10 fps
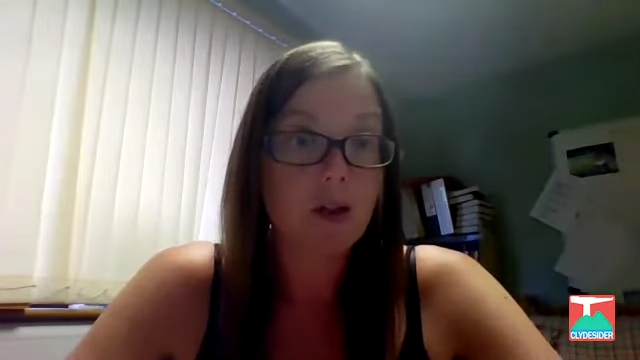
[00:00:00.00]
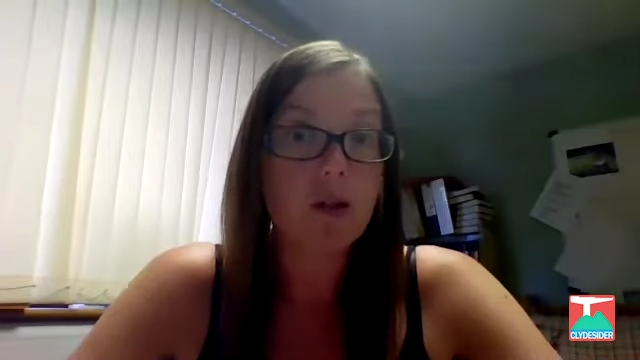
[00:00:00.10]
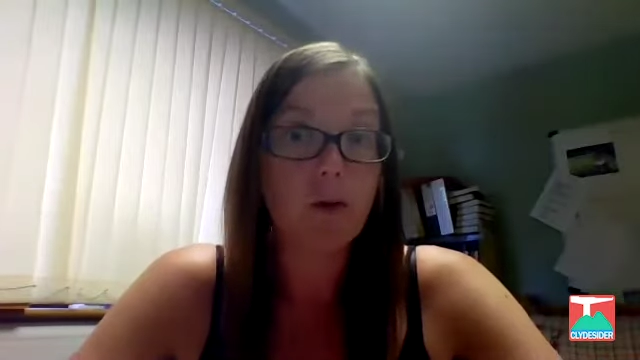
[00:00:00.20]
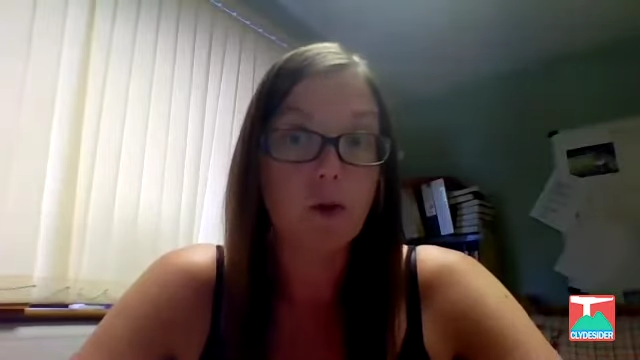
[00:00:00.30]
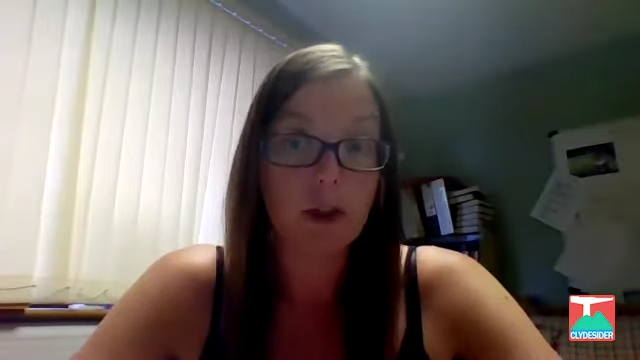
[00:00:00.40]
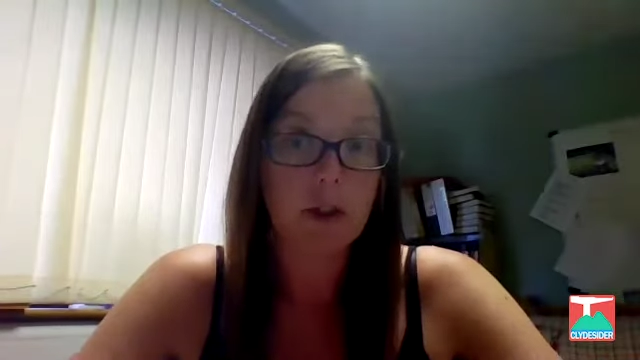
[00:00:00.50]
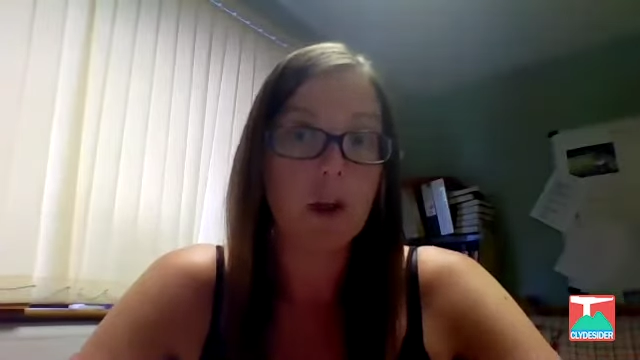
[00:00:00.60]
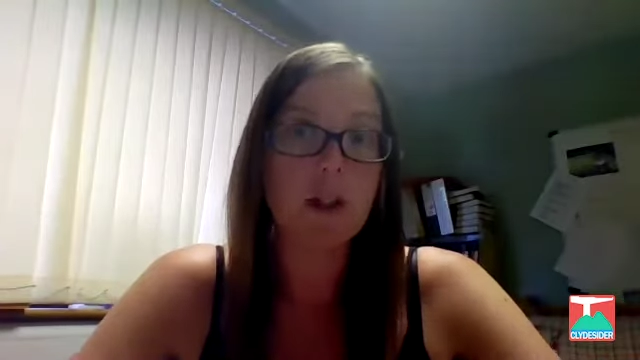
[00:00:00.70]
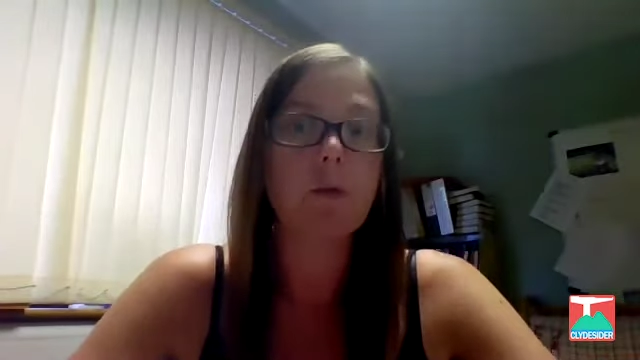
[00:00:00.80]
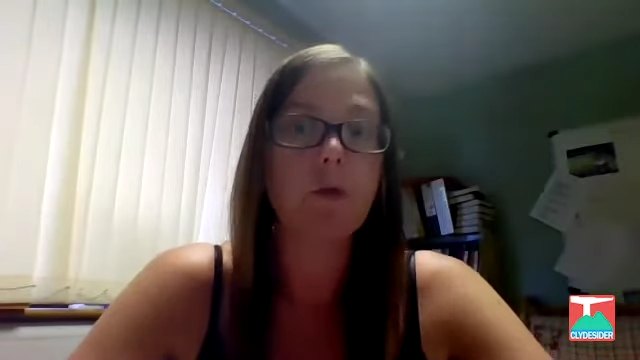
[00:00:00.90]
just phoning the
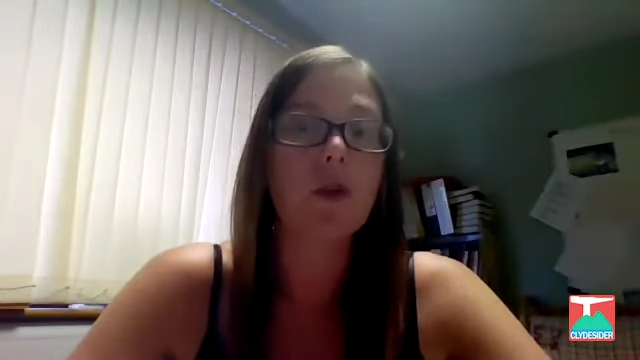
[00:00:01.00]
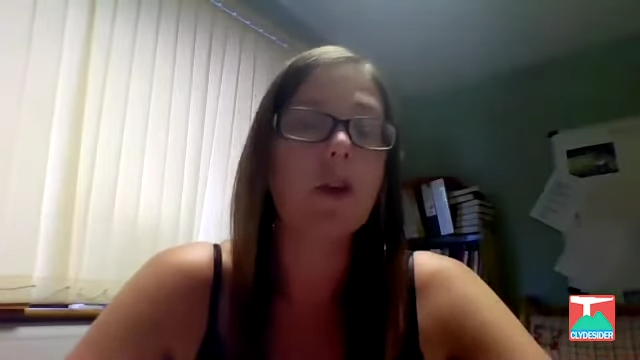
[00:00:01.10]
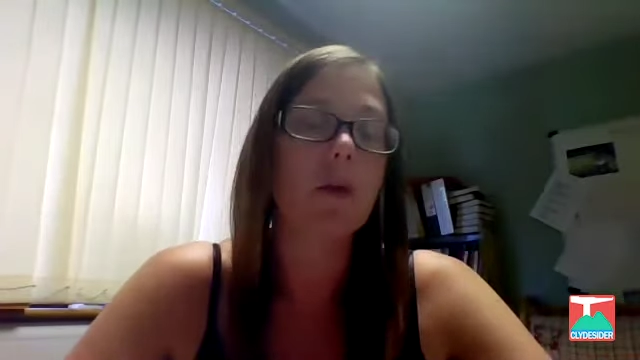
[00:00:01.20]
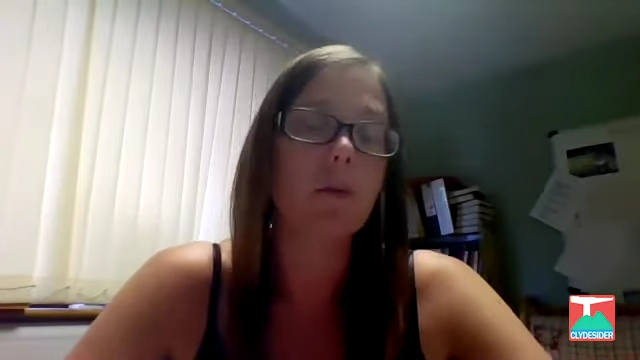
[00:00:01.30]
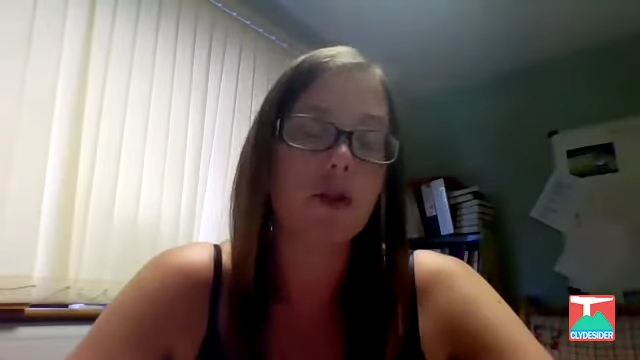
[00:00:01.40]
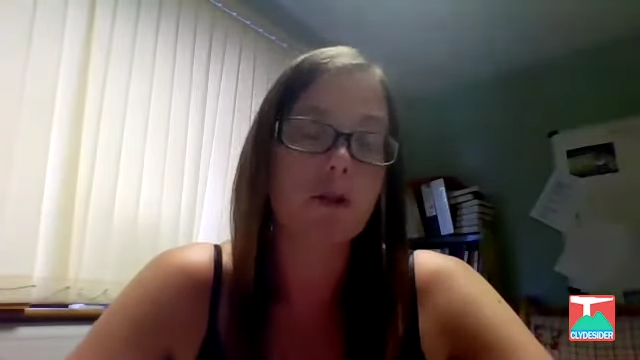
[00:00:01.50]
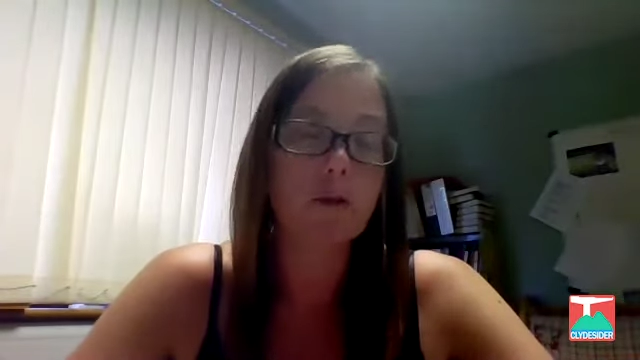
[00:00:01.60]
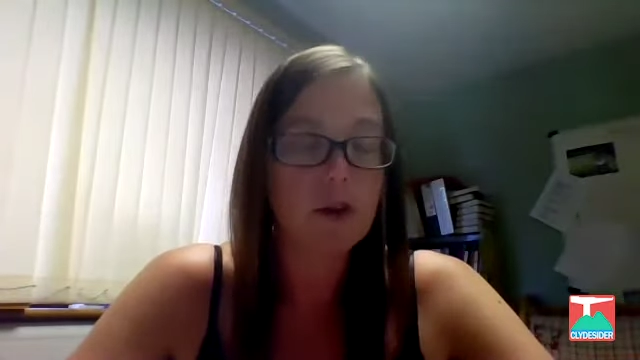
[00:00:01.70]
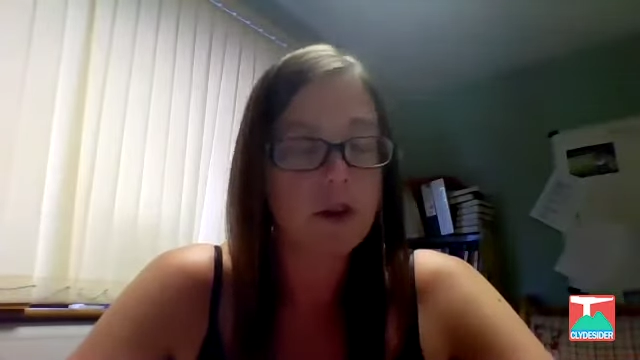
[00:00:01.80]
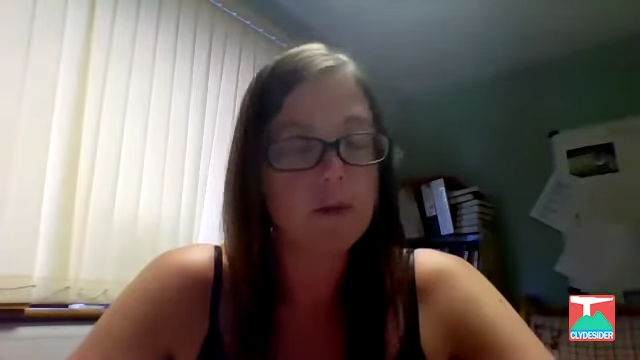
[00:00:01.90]
ones that we've got their numbers,
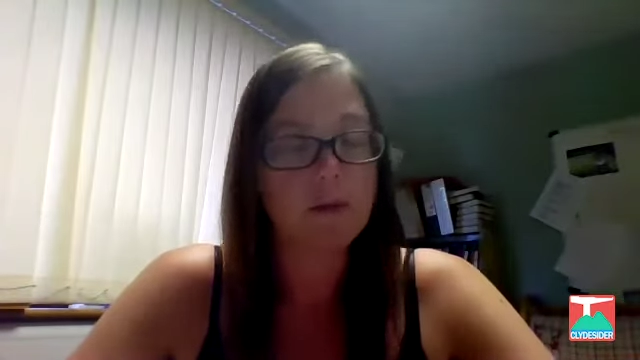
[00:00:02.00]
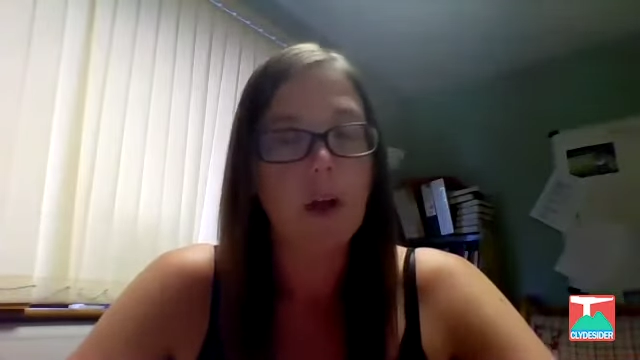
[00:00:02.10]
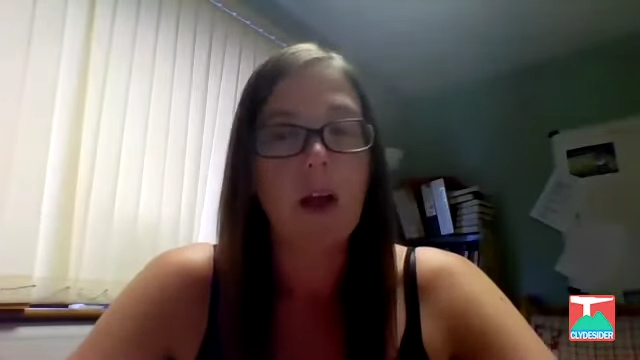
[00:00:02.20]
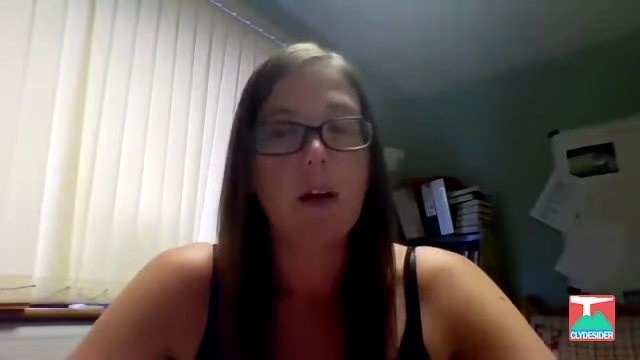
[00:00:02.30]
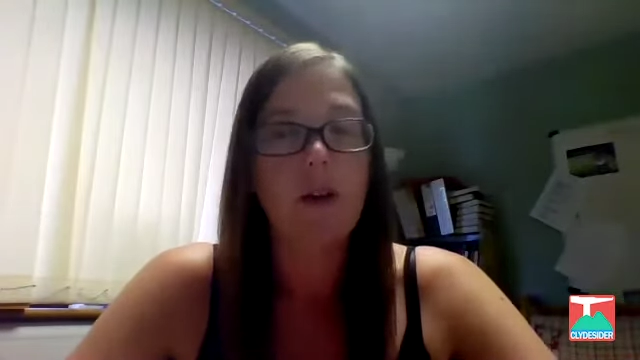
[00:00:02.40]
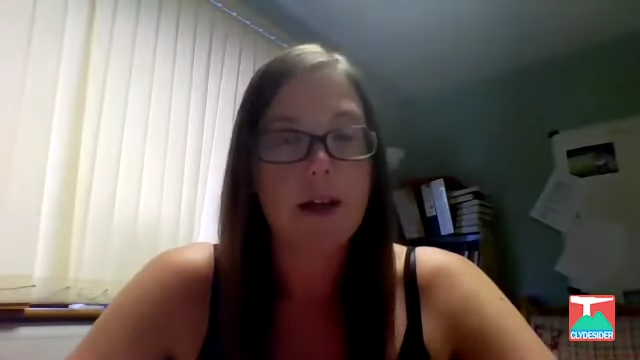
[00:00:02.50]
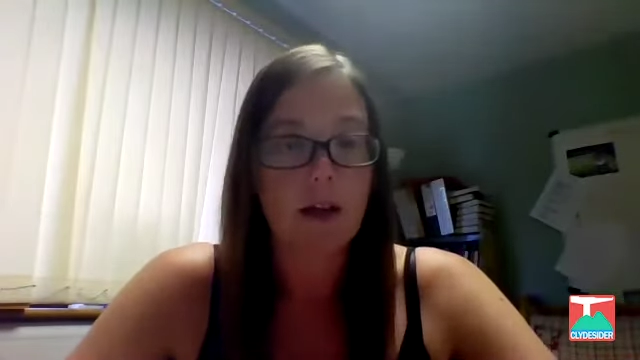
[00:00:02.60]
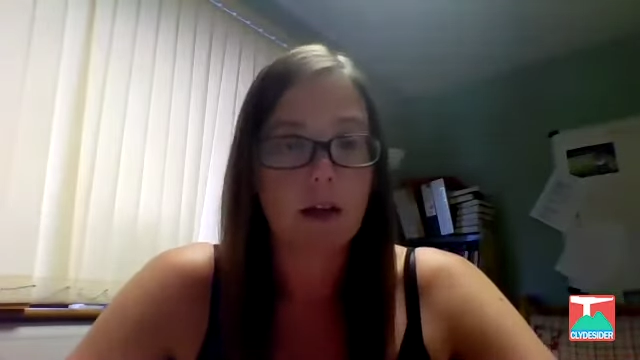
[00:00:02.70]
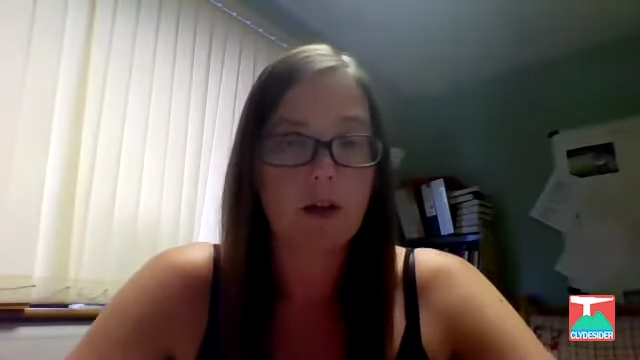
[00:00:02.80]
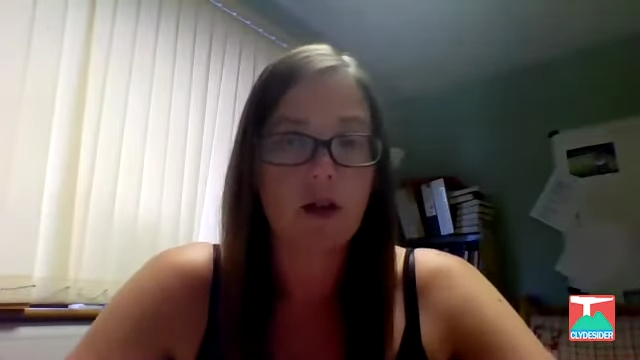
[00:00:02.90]
phoning them
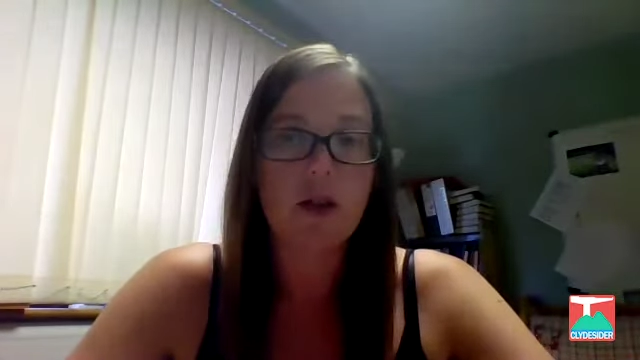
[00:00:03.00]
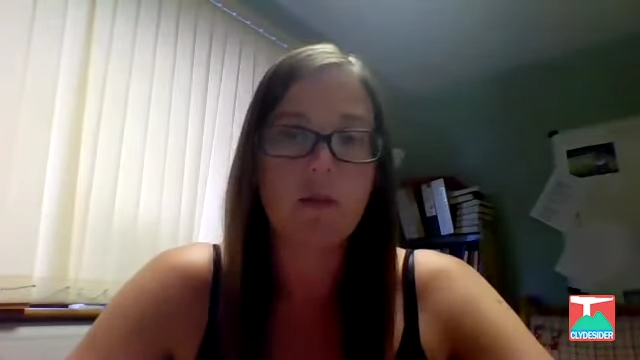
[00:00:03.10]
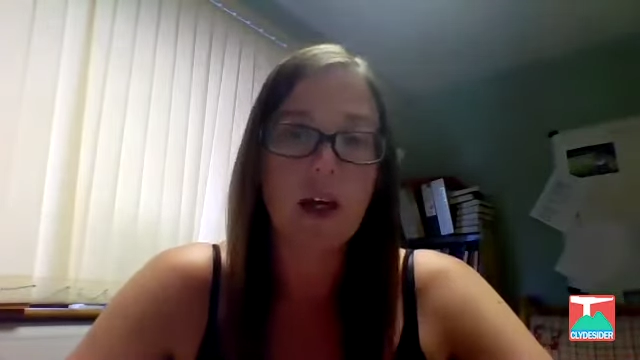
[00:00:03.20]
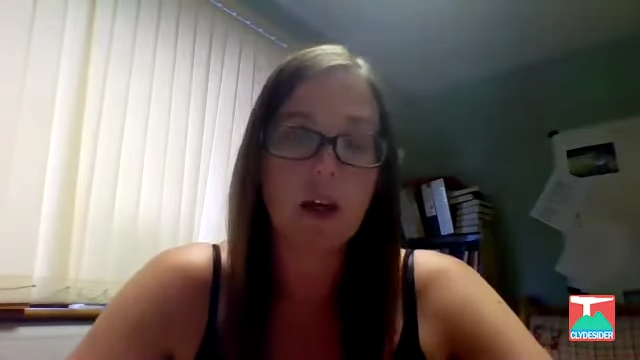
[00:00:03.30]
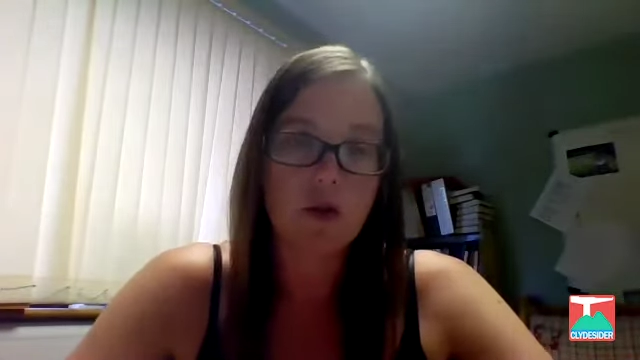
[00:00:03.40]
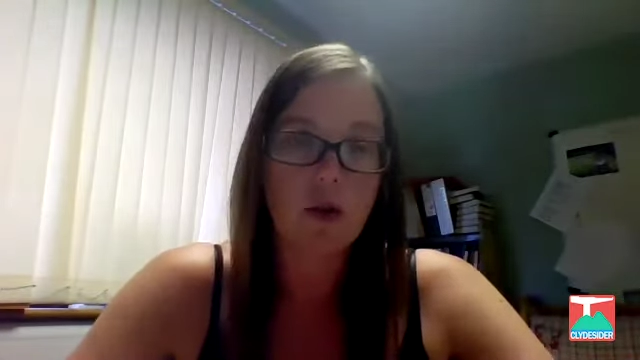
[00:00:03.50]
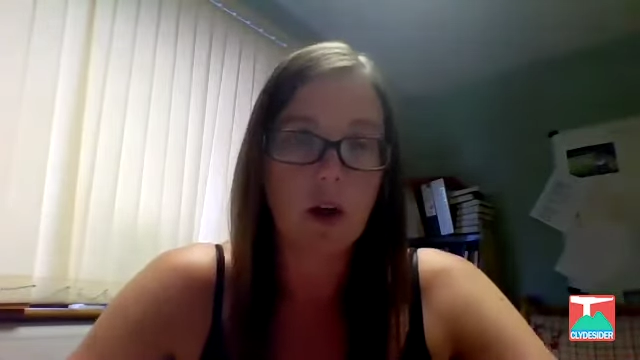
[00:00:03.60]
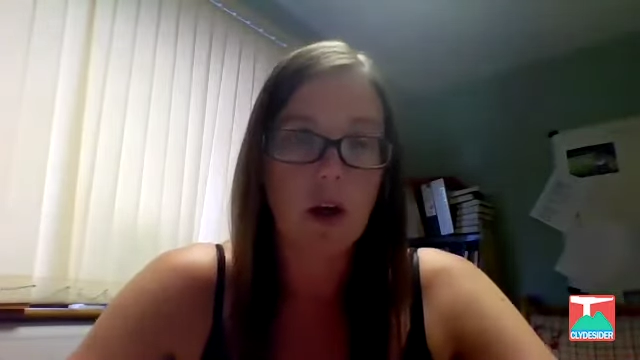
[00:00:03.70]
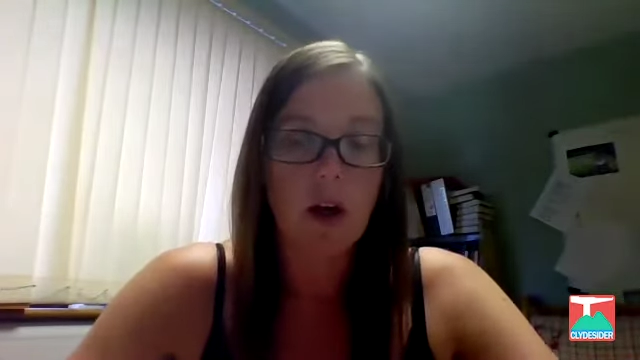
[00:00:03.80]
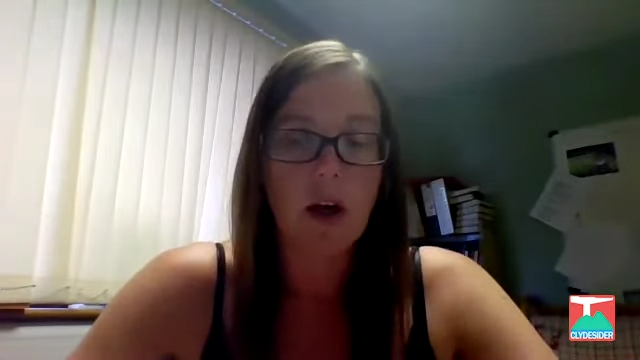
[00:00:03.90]
regularly, just making
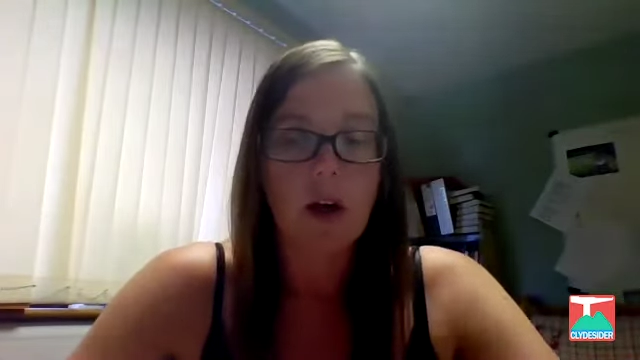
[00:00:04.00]
sure